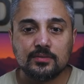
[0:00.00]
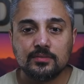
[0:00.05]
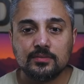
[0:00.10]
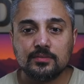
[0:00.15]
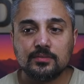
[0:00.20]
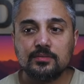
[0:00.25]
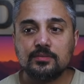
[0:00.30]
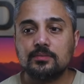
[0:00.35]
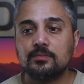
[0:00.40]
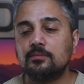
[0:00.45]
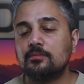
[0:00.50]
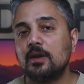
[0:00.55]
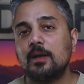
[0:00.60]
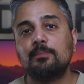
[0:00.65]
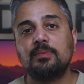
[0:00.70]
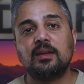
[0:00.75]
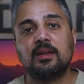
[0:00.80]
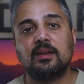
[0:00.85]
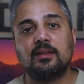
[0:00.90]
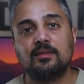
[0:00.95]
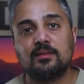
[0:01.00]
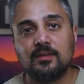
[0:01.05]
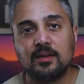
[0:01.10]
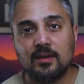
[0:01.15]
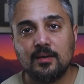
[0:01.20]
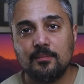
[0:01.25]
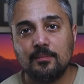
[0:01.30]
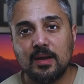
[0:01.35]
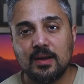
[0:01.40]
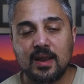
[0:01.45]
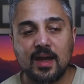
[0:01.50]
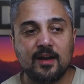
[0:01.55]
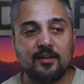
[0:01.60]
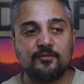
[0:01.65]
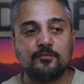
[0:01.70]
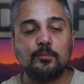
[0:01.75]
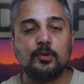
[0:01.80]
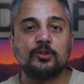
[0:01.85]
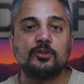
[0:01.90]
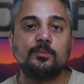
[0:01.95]
to replicate them and
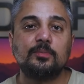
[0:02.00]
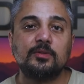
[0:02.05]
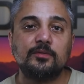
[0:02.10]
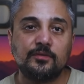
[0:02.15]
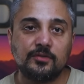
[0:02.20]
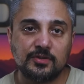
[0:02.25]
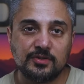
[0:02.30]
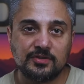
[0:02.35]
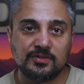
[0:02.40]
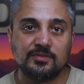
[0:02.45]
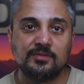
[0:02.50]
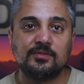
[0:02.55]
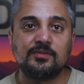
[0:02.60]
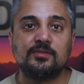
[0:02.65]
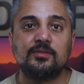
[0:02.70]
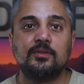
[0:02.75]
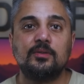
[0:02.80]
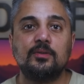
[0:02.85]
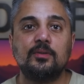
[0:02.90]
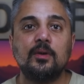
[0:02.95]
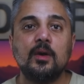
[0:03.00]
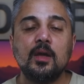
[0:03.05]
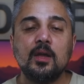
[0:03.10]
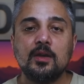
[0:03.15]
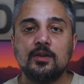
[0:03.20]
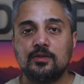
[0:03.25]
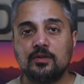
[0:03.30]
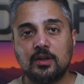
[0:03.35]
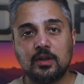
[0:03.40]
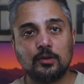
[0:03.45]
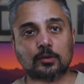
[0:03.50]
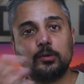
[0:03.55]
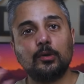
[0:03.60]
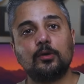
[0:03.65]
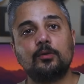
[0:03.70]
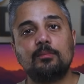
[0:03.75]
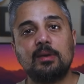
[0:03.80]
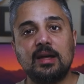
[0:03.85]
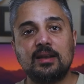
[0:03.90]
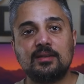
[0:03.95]
have multiple versions so you can
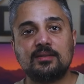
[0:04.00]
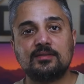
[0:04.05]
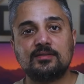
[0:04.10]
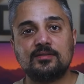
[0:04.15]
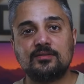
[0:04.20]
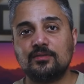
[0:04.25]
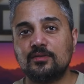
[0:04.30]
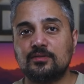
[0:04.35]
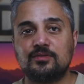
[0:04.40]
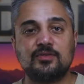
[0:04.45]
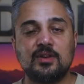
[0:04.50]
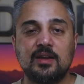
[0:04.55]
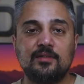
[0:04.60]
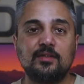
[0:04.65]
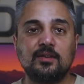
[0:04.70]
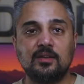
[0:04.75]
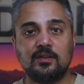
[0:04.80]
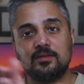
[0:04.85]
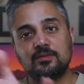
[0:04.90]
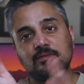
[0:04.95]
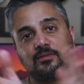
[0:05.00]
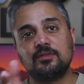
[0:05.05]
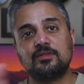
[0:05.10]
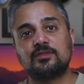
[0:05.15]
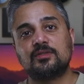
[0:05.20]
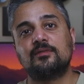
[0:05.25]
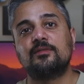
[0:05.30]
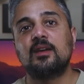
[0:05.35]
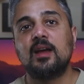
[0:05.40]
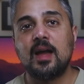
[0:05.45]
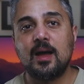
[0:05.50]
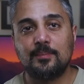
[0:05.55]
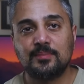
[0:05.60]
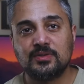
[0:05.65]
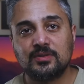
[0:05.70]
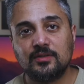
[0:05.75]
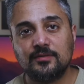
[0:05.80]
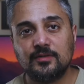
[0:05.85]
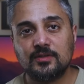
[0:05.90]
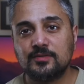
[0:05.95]
load balance your traffic into each of the app
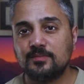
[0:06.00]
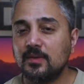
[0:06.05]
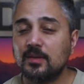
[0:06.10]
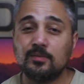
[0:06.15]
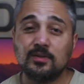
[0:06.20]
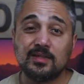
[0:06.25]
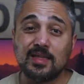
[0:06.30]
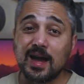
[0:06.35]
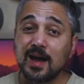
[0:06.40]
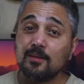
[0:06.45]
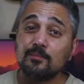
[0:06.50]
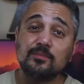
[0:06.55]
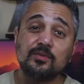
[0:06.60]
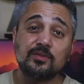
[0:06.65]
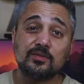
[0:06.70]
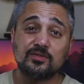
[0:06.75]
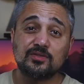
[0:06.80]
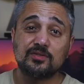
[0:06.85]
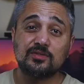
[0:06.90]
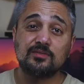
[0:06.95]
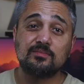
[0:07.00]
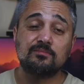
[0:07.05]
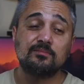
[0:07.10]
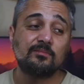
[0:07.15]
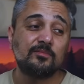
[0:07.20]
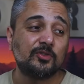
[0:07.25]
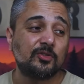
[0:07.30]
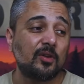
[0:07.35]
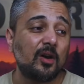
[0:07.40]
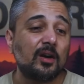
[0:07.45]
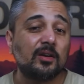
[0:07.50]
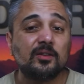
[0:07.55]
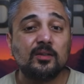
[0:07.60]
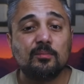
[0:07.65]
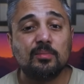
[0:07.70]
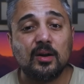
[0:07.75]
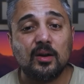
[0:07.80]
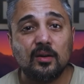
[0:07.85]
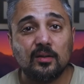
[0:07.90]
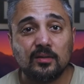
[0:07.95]
servers. Maybe that book just talked
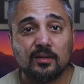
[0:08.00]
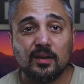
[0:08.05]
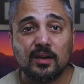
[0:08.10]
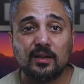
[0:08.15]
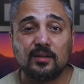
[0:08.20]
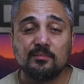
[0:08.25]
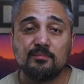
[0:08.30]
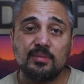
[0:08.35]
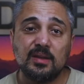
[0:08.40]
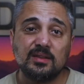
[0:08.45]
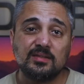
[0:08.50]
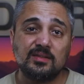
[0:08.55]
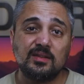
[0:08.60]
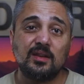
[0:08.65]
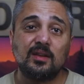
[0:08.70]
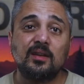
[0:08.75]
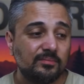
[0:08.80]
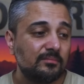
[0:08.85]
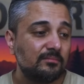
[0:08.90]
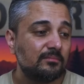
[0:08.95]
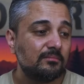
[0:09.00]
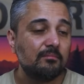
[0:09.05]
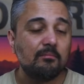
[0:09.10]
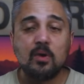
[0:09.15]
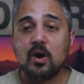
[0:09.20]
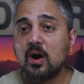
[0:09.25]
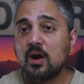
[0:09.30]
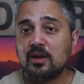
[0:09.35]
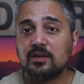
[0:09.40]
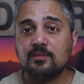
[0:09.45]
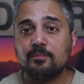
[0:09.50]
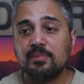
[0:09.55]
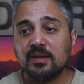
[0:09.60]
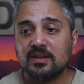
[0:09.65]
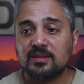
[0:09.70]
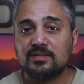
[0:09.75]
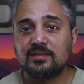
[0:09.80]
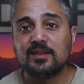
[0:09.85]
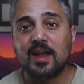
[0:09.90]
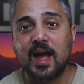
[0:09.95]
about like a basic
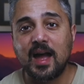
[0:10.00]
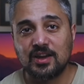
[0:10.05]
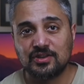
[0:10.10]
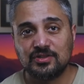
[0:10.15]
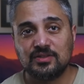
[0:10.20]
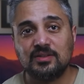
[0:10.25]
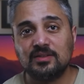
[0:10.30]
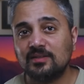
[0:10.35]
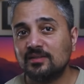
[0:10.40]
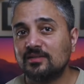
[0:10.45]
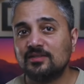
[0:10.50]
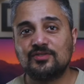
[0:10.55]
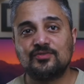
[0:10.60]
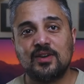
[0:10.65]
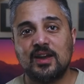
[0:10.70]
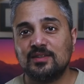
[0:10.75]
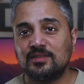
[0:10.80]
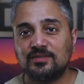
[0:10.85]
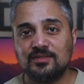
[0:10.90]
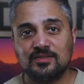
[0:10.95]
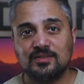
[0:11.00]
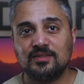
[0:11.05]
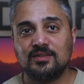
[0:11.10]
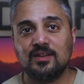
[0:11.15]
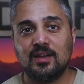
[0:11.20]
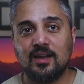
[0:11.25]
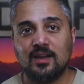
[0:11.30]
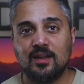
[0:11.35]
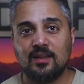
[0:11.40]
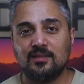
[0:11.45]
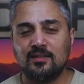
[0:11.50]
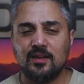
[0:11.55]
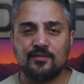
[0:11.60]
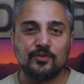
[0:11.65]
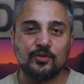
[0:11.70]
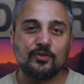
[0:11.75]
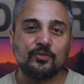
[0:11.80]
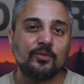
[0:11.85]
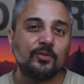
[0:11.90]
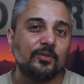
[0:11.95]
mod-based hashing strategy and
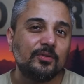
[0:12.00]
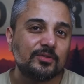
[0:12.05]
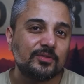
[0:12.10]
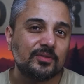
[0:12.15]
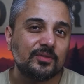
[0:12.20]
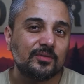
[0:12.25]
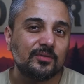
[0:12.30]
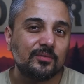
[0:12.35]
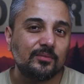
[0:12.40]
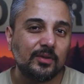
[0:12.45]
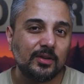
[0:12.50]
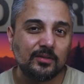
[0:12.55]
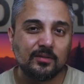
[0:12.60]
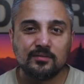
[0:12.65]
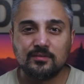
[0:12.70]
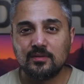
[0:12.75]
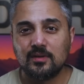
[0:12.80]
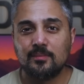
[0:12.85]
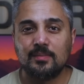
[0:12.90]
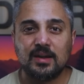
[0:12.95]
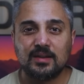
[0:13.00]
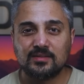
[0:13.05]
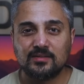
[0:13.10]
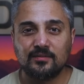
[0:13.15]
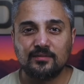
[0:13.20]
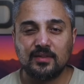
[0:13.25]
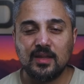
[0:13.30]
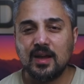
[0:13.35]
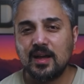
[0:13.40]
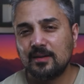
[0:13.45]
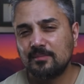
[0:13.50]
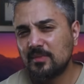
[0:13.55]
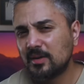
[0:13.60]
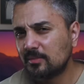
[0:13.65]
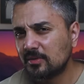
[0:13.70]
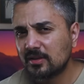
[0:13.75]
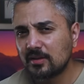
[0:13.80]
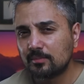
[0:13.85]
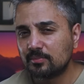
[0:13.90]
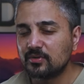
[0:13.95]
never told you what the drawbacks of that.
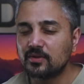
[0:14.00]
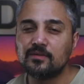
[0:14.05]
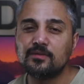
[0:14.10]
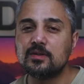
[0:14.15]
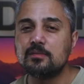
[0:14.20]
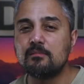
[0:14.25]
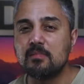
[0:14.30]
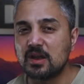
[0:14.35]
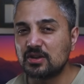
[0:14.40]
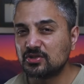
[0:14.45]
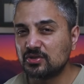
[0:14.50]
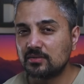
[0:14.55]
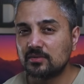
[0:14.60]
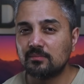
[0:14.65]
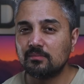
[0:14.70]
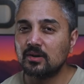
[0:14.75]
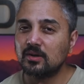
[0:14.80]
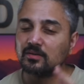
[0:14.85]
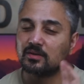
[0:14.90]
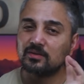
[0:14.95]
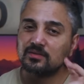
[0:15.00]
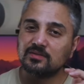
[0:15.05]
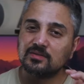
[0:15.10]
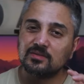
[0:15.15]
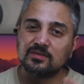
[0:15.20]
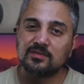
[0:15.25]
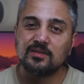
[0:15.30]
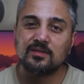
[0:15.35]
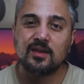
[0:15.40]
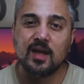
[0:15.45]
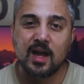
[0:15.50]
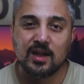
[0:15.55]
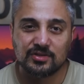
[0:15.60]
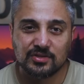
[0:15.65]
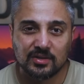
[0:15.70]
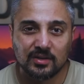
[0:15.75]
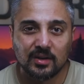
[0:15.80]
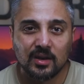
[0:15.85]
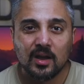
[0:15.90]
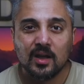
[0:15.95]
Maybe they briefly mentioned about consistent
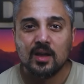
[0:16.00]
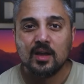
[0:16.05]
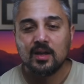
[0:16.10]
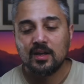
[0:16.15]
hashing.